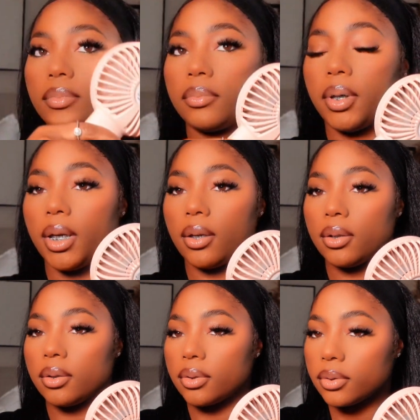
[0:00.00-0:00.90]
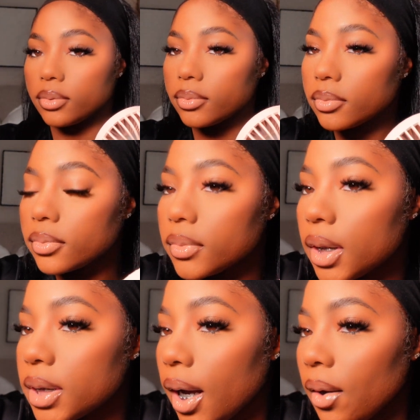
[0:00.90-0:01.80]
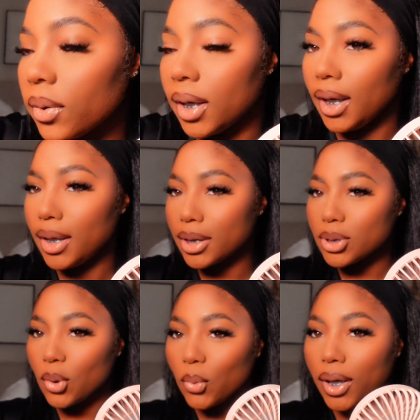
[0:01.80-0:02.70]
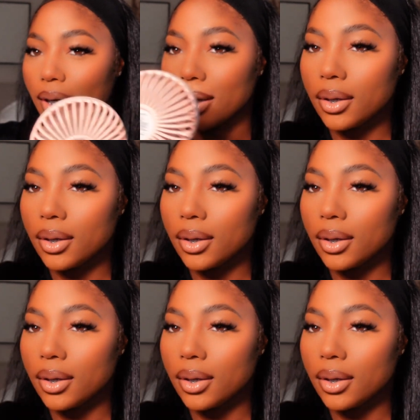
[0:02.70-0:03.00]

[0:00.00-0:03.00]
But is y'all getting into the